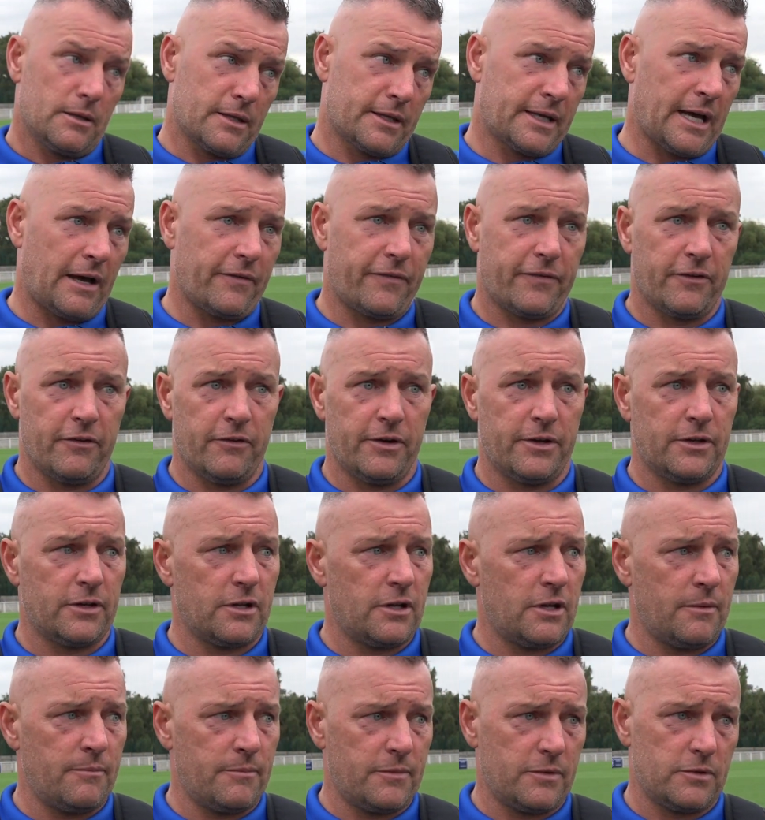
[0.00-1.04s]
Gaffer and
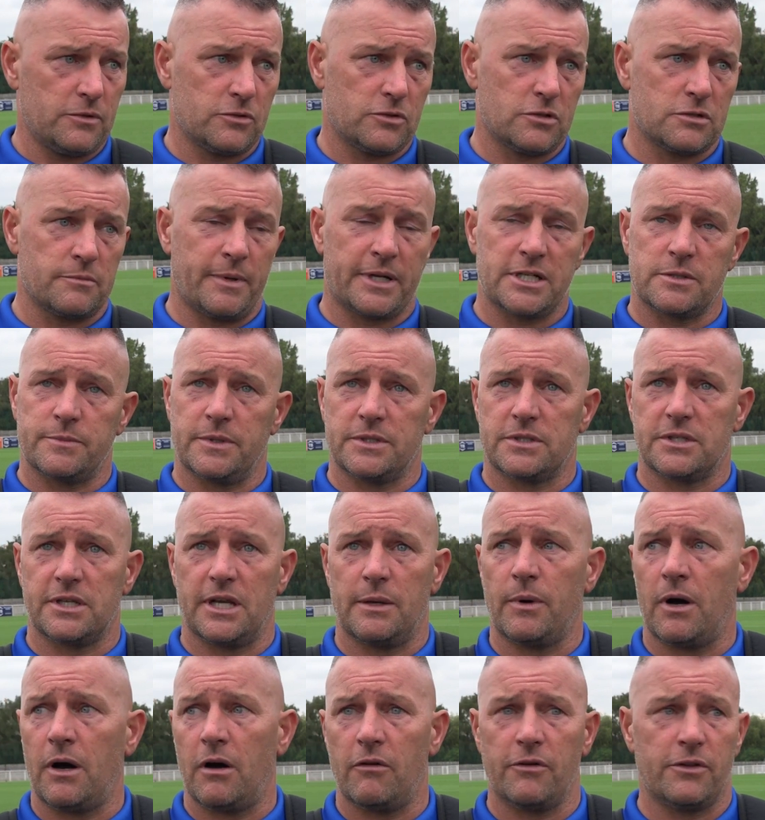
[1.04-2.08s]
us as a management
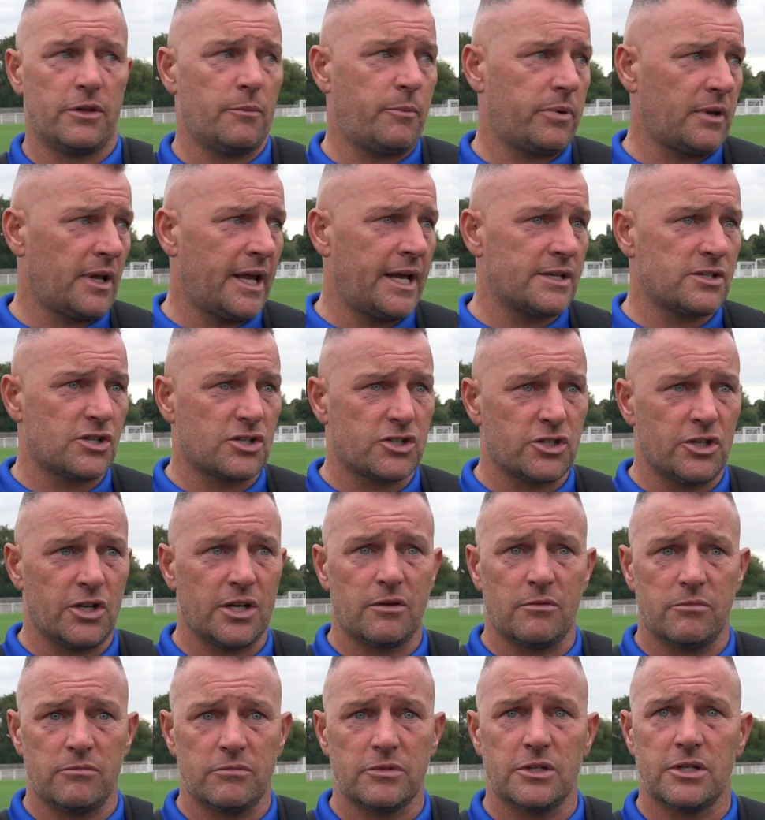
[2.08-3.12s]
team are, and the players are
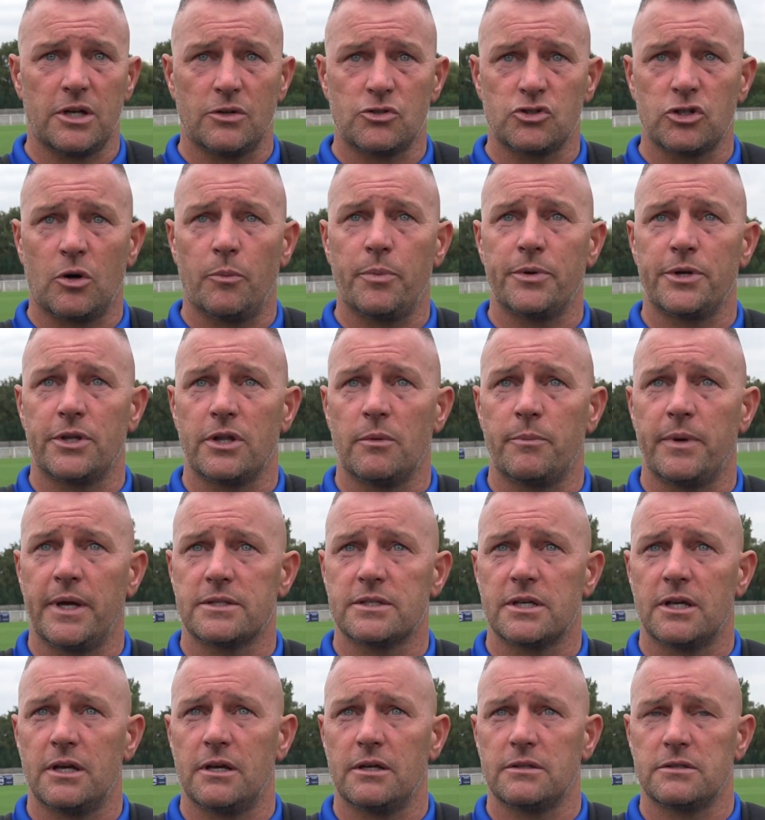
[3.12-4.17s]
certainly chomping at the bit
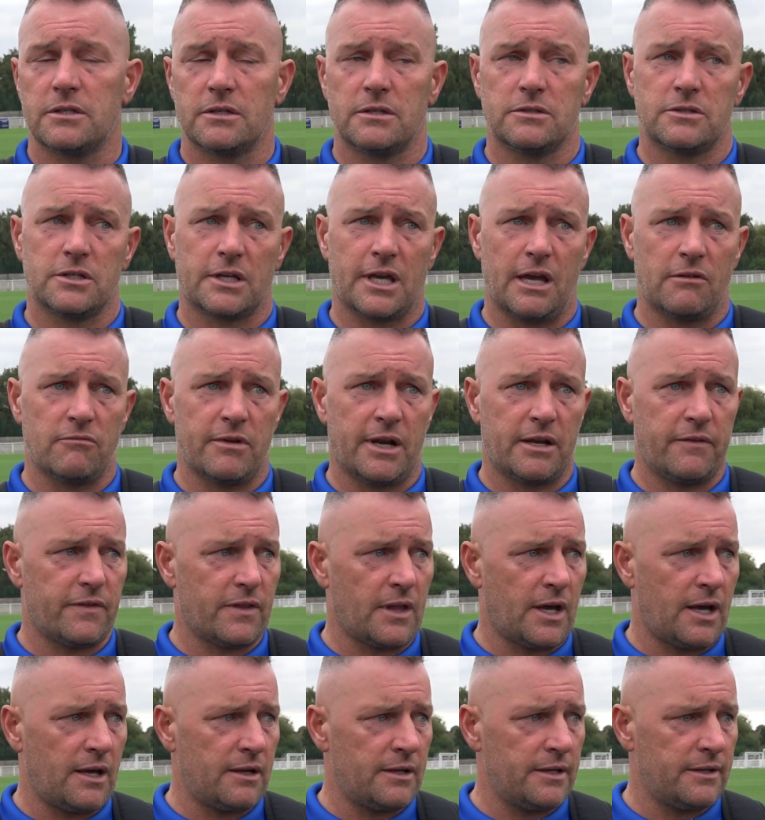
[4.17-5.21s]
to get ready for
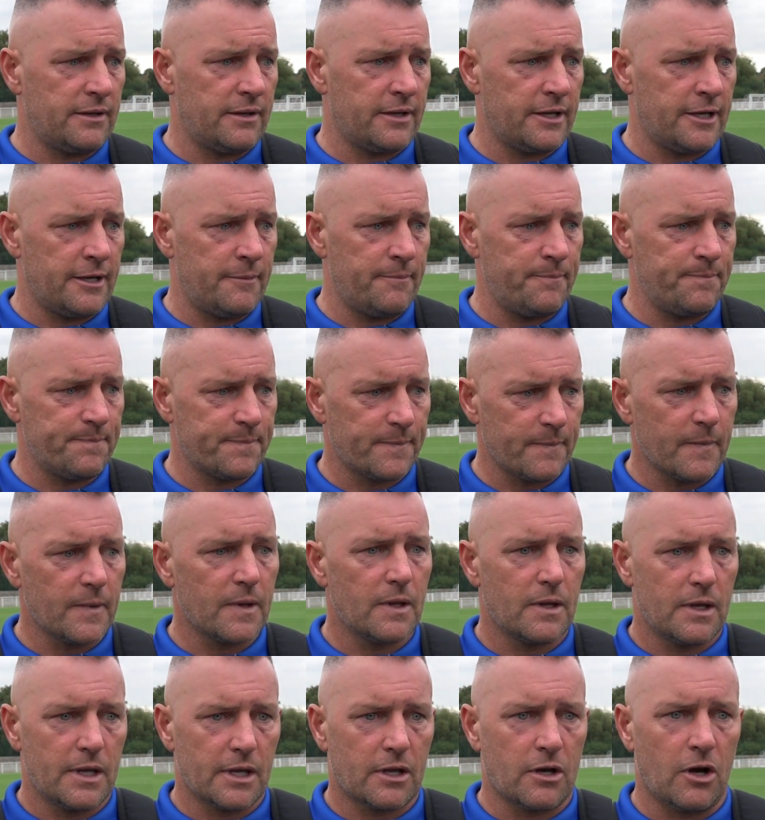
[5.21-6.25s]
that, and
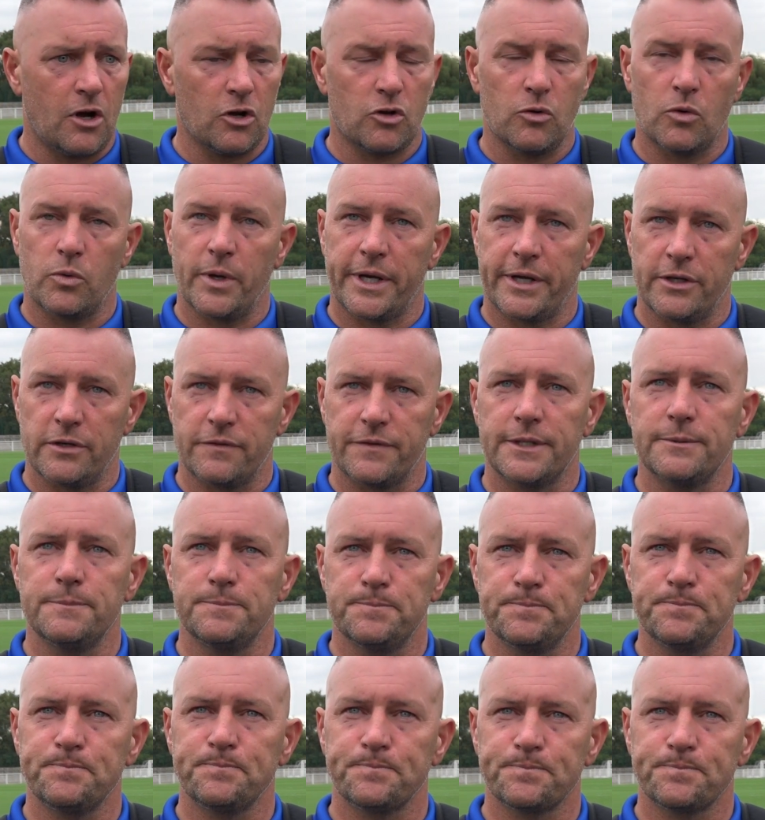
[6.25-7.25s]
can't come quick enough now.